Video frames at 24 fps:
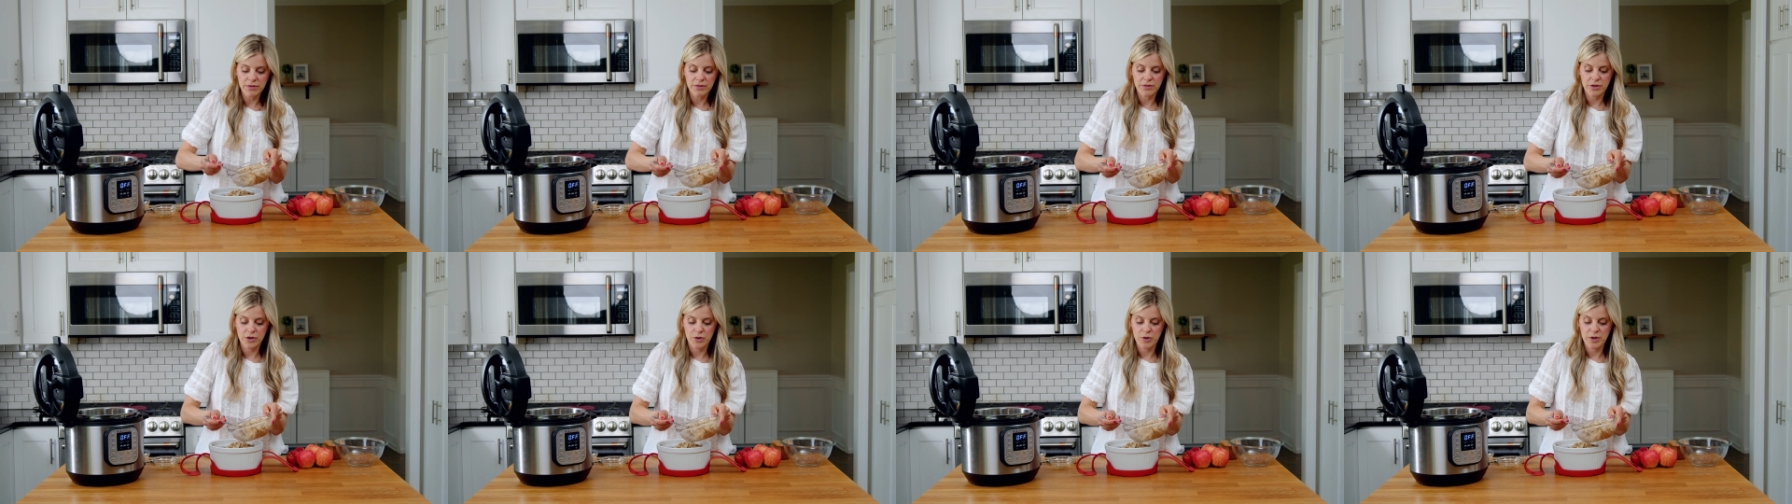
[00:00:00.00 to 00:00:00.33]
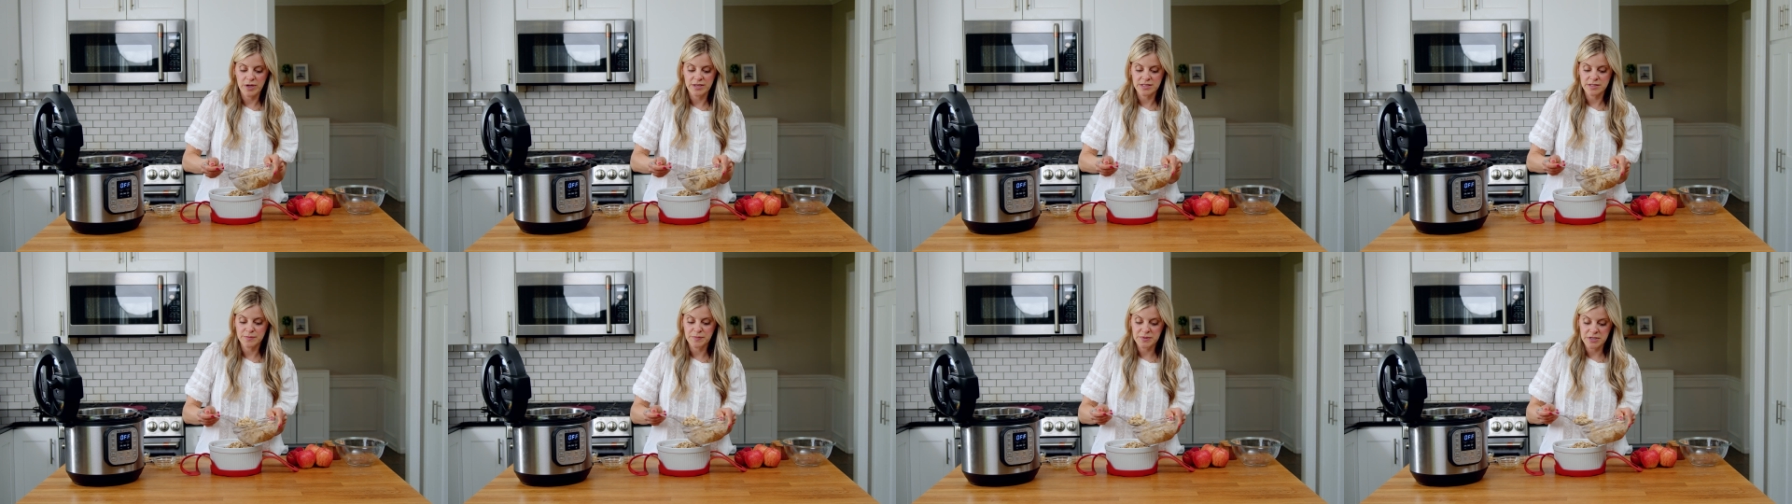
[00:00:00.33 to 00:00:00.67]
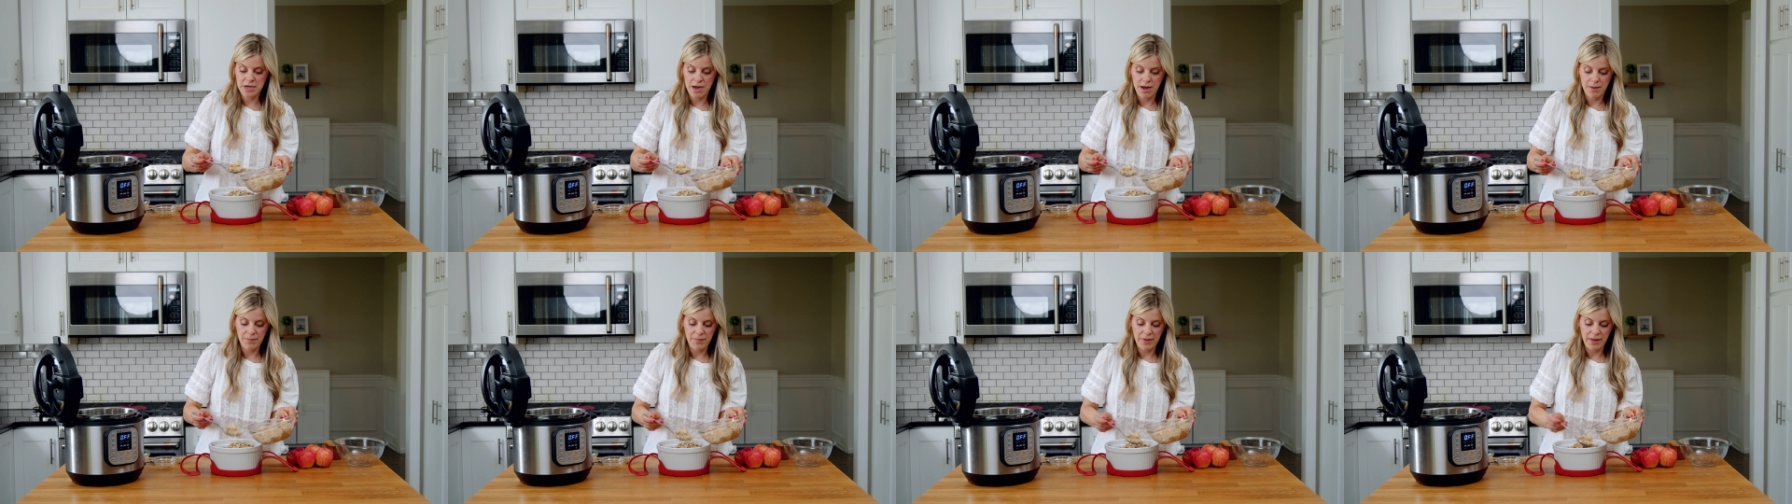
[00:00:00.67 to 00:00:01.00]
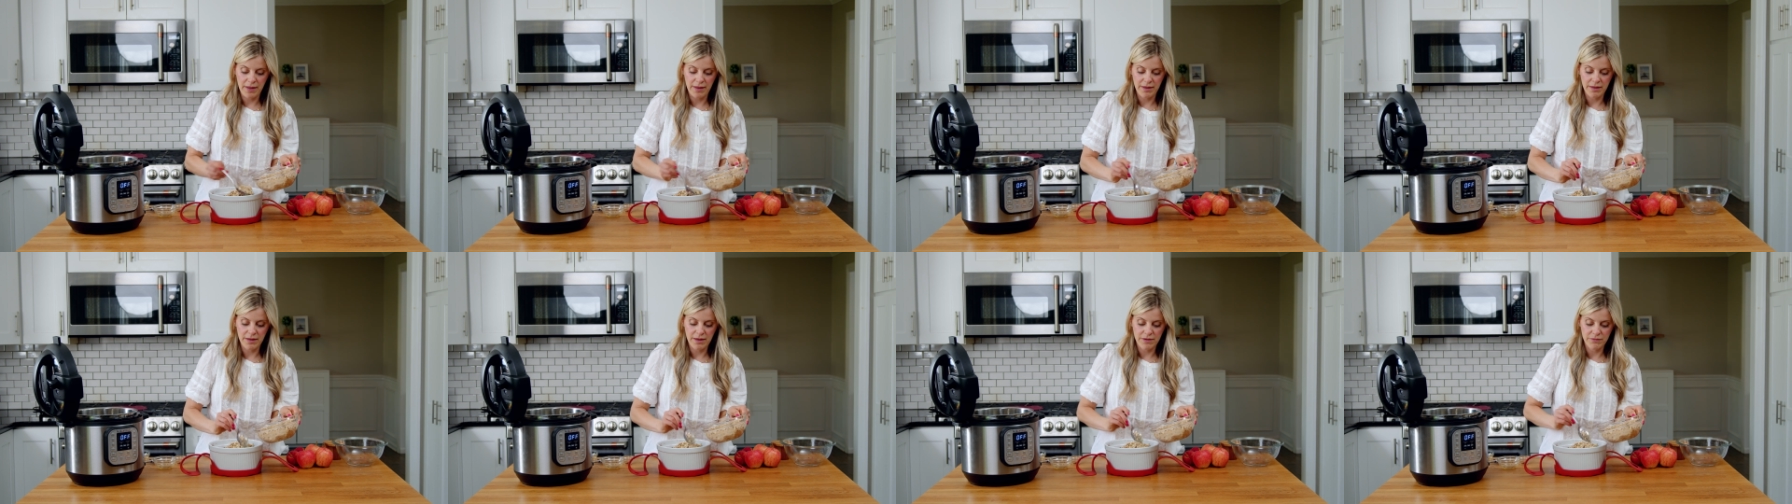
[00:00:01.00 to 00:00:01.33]
the crisp
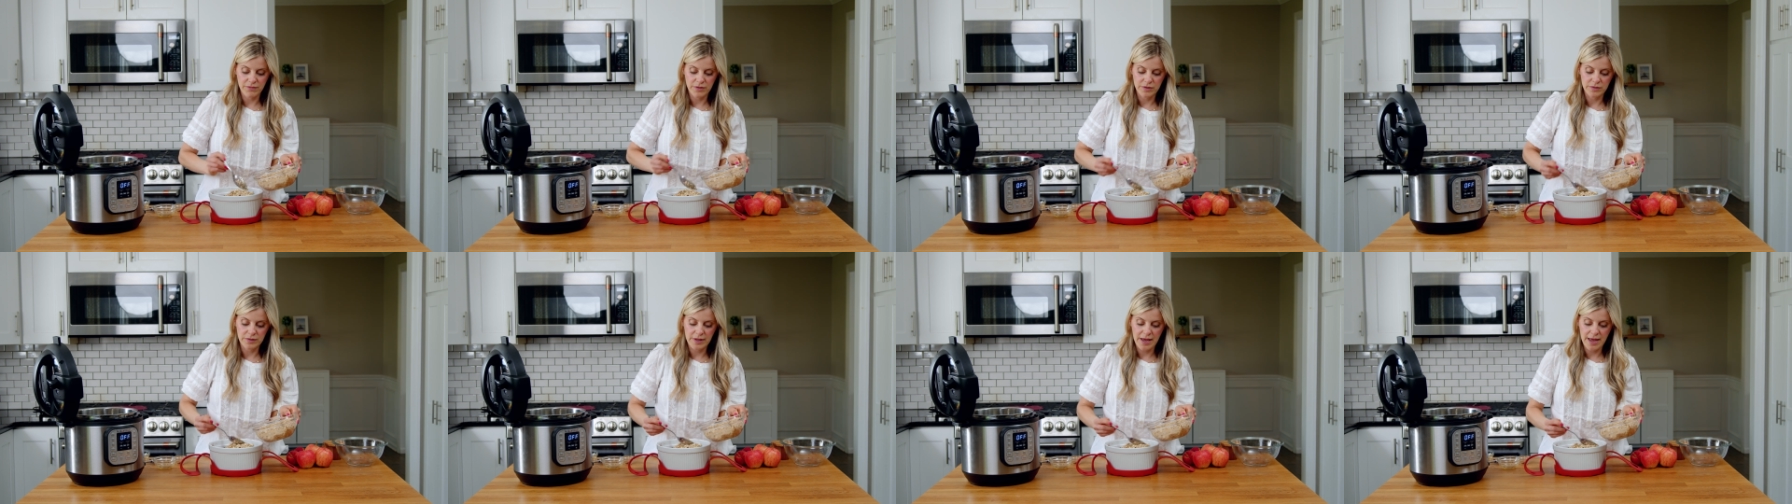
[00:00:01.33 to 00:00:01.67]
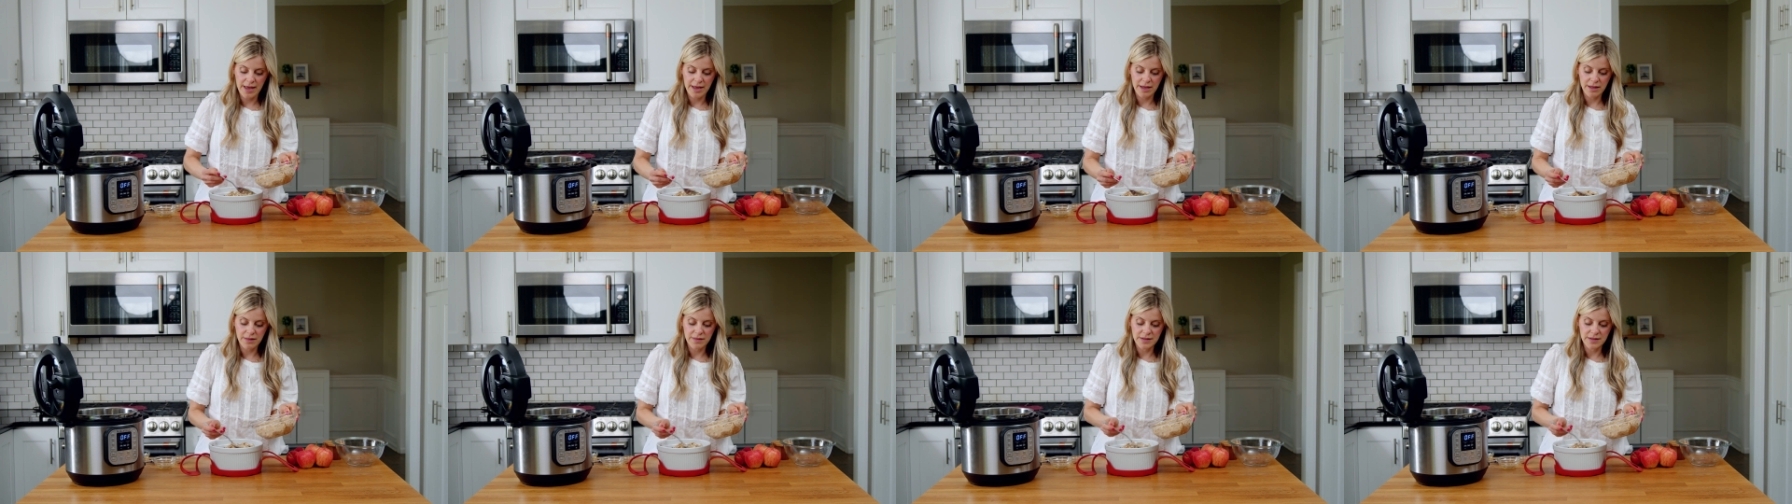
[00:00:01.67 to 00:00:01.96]
topping if you'd like.